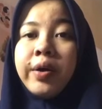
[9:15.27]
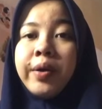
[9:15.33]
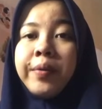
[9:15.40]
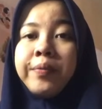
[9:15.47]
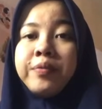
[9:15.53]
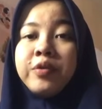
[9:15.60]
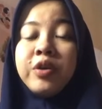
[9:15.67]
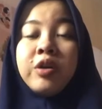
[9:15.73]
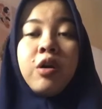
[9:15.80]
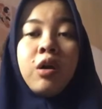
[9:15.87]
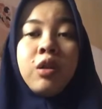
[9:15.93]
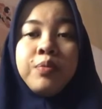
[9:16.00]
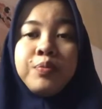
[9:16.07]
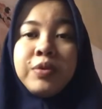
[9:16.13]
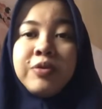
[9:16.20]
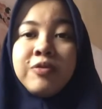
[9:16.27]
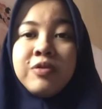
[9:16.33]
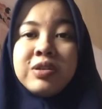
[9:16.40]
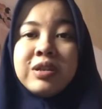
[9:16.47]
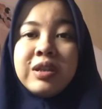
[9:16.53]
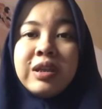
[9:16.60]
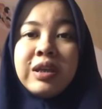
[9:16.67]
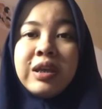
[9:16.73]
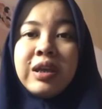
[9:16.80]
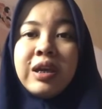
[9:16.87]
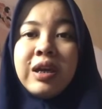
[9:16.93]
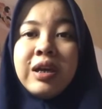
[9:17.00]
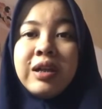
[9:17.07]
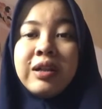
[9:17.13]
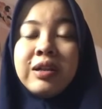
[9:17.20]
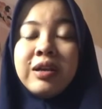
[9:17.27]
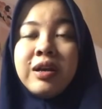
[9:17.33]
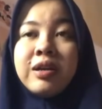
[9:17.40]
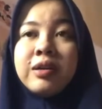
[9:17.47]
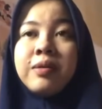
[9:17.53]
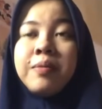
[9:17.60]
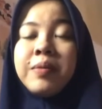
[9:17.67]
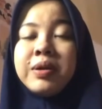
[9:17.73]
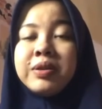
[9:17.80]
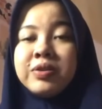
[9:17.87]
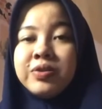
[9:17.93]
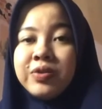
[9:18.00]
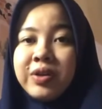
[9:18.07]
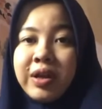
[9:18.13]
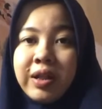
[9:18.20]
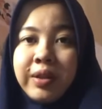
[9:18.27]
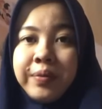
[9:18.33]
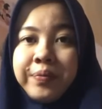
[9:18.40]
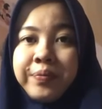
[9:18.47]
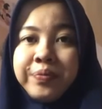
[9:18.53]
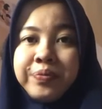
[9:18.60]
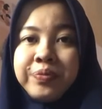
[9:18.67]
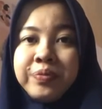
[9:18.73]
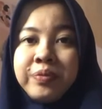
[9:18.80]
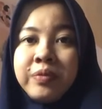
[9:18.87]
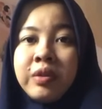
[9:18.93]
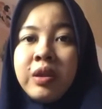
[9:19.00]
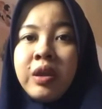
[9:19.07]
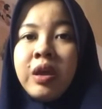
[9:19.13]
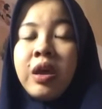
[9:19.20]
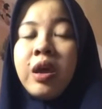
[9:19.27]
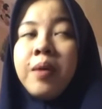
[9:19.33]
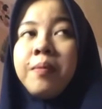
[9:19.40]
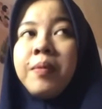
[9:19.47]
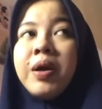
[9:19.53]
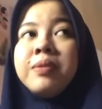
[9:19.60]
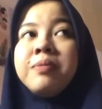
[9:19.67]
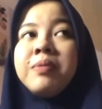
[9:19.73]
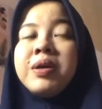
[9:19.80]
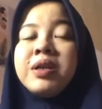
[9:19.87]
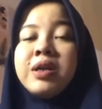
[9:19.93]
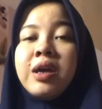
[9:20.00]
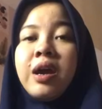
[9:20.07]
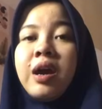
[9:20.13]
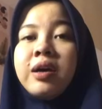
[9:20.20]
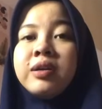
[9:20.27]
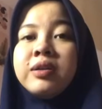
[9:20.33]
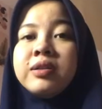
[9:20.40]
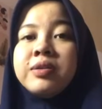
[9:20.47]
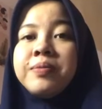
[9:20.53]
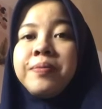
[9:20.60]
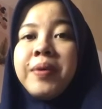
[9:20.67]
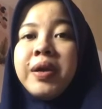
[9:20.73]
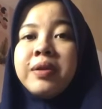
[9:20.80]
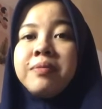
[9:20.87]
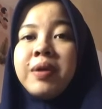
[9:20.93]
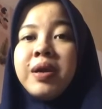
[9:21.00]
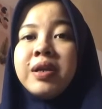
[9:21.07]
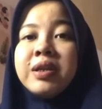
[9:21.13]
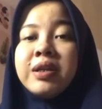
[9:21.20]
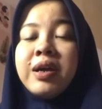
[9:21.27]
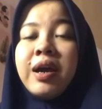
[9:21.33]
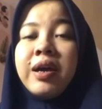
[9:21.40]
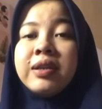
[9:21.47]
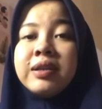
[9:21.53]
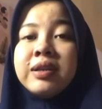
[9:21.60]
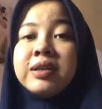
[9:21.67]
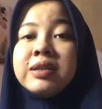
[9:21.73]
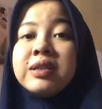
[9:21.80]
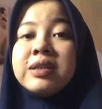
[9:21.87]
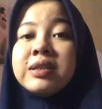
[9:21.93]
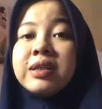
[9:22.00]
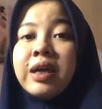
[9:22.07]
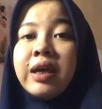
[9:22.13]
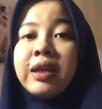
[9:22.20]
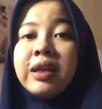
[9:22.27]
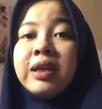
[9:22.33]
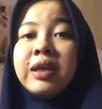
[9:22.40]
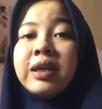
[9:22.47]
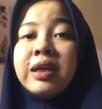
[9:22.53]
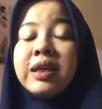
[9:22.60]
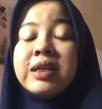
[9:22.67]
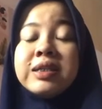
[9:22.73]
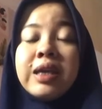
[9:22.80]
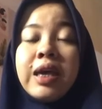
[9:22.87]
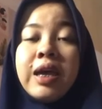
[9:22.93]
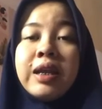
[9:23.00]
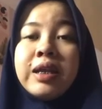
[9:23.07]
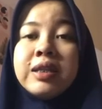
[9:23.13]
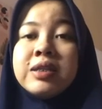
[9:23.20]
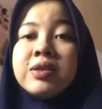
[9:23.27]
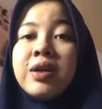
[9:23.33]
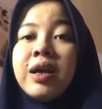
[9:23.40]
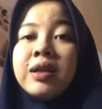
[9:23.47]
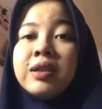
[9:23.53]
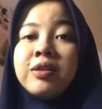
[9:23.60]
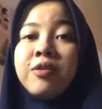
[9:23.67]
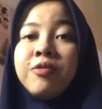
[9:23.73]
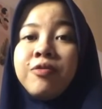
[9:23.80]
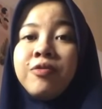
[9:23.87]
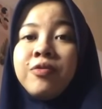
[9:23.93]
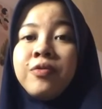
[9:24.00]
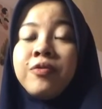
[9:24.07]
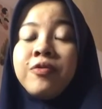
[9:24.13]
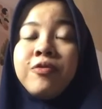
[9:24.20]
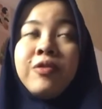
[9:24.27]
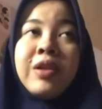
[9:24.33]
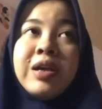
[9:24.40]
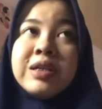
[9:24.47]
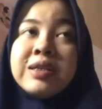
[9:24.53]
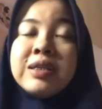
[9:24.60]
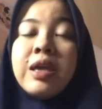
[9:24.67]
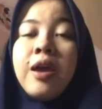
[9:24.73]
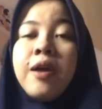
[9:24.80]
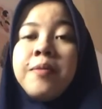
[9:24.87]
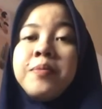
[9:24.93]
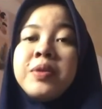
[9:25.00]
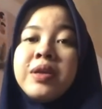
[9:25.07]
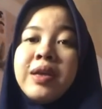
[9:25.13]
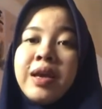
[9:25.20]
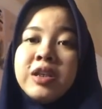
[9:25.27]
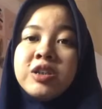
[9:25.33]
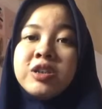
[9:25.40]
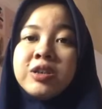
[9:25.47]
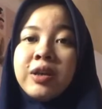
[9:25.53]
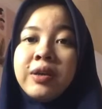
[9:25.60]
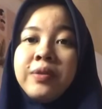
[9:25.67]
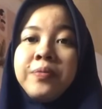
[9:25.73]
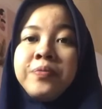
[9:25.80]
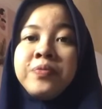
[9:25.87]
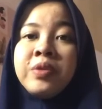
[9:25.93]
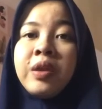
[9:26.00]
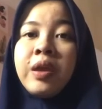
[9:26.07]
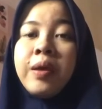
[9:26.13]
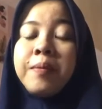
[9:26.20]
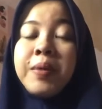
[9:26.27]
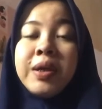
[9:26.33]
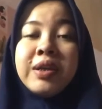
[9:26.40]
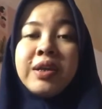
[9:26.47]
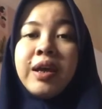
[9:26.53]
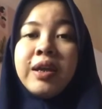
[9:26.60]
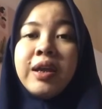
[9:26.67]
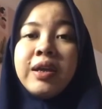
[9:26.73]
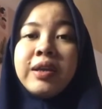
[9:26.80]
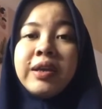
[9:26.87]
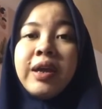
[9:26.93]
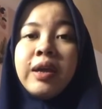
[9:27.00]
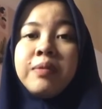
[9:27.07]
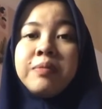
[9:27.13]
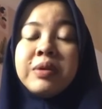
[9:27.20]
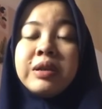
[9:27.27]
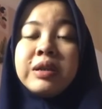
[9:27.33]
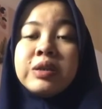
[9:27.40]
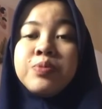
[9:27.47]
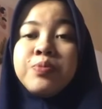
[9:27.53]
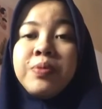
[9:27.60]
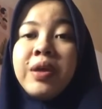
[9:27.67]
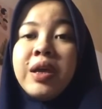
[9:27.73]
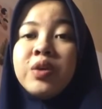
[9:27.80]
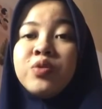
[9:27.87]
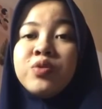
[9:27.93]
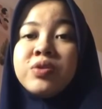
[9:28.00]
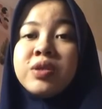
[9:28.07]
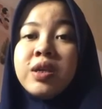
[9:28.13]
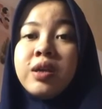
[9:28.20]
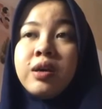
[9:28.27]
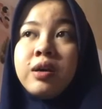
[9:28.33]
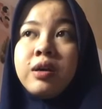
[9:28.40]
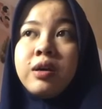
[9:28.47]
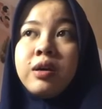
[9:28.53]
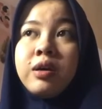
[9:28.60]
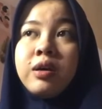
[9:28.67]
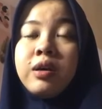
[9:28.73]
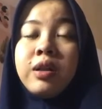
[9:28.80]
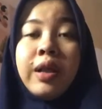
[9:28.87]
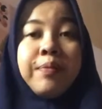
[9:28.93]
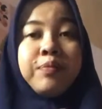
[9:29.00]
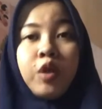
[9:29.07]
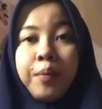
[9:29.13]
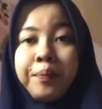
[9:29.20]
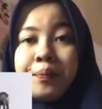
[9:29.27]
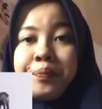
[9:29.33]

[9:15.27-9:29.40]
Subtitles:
recall previously learned material. Multimedia. The main media in this design is an interactive flash application media that can be displayed using a laptop.